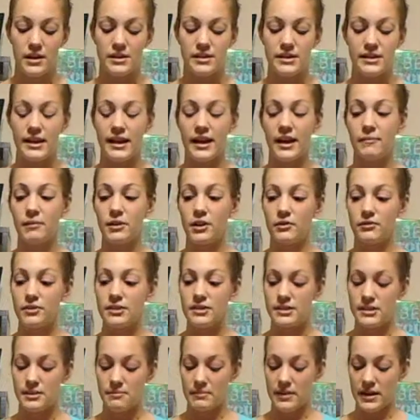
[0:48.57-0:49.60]
Today I'm
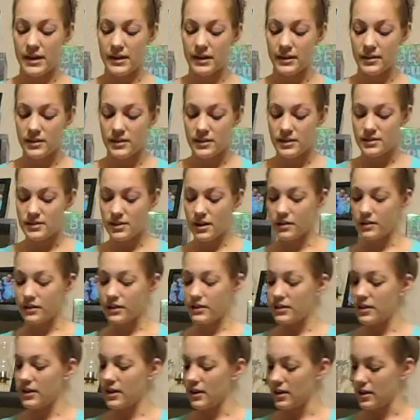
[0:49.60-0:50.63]
going to make
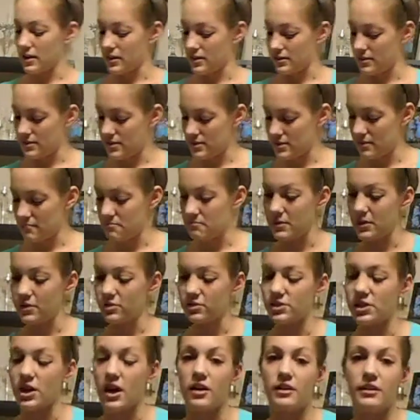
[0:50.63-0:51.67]
Duncan Hines
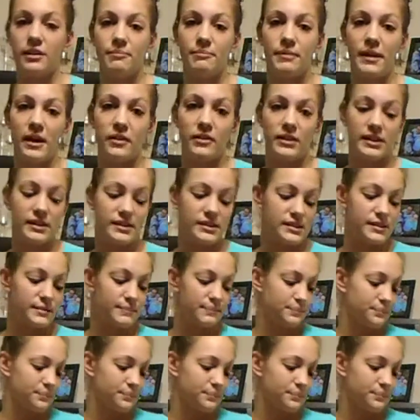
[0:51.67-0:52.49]
milk chocolate brownies.